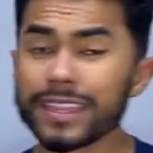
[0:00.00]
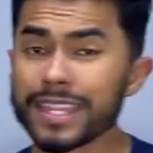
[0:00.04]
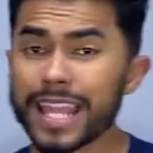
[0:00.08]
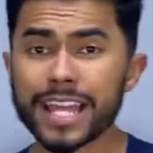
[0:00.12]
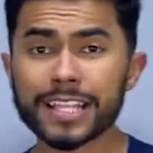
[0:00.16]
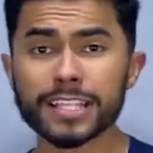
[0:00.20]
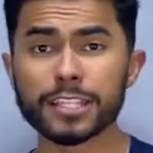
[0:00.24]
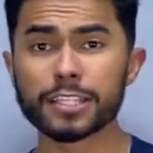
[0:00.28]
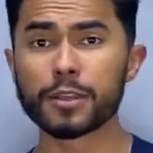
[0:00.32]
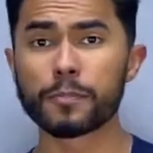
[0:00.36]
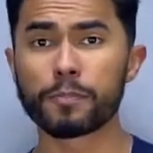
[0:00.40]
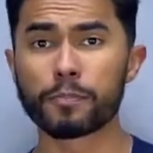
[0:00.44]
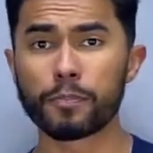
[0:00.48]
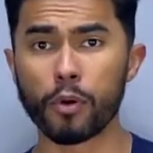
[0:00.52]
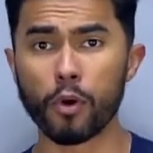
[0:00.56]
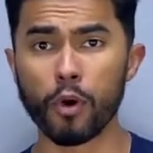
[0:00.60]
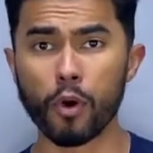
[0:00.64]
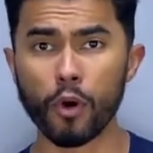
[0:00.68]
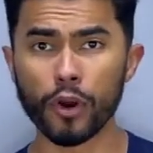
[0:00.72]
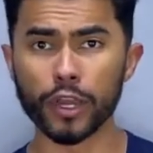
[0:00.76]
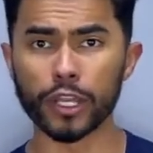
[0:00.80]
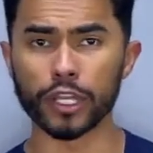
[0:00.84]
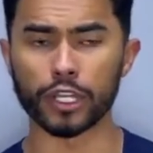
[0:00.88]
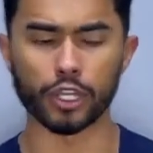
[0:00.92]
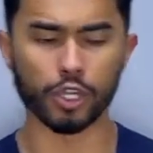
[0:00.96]
And that's the
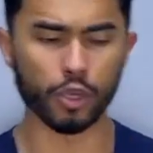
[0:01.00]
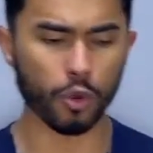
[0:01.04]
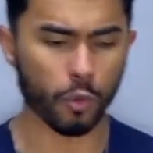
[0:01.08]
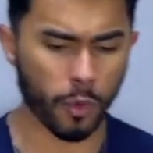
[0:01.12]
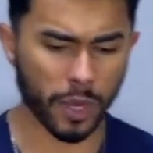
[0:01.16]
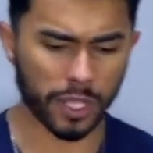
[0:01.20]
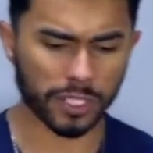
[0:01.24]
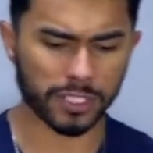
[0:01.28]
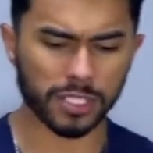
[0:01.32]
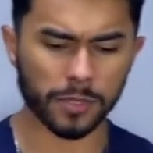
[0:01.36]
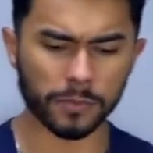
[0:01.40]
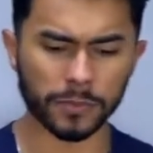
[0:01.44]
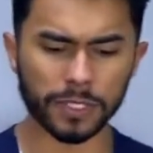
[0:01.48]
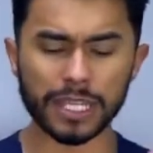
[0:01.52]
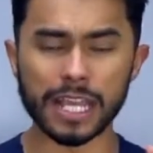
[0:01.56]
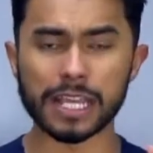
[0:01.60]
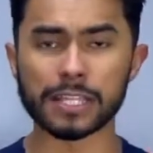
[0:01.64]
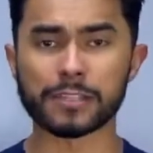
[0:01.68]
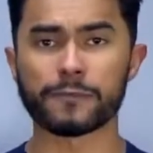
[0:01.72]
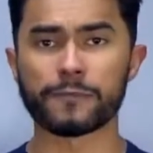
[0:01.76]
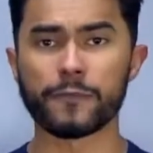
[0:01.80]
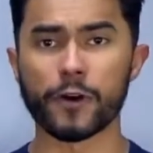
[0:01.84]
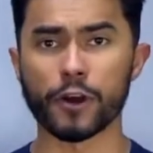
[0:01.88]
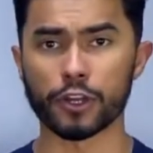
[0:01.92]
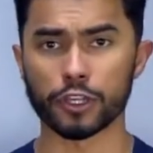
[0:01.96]
point. You want something
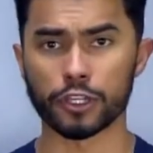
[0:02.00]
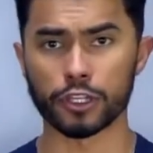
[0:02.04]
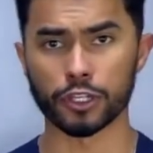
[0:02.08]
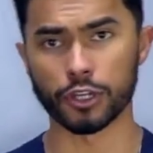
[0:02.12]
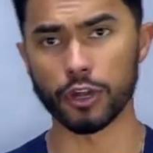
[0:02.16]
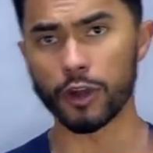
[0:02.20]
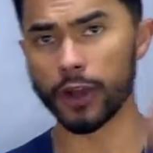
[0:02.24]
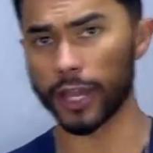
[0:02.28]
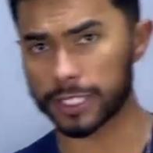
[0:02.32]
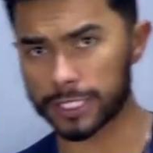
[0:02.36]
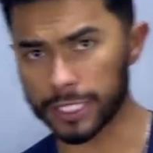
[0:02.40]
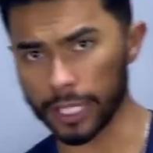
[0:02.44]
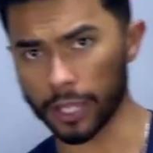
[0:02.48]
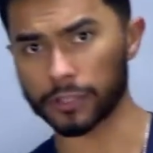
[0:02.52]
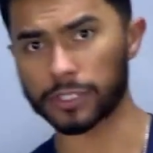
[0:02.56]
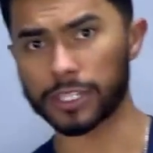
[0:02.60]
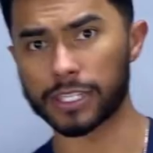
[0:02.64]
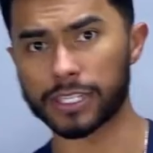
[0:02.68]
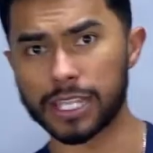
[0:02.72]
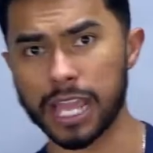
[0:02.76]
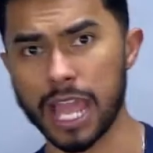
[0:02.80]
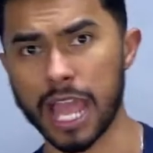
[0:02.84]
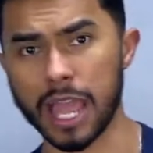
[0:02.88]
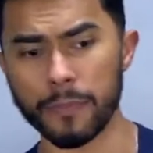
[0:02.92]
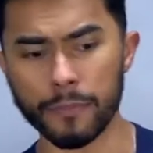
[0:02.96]
that's functional, it tells the
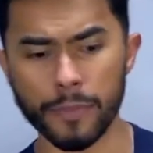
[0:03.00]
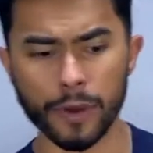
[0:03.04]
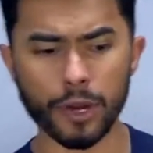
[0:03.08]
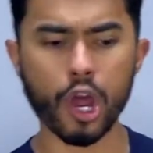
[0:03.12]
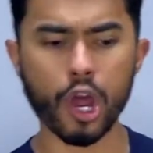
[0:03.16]
time,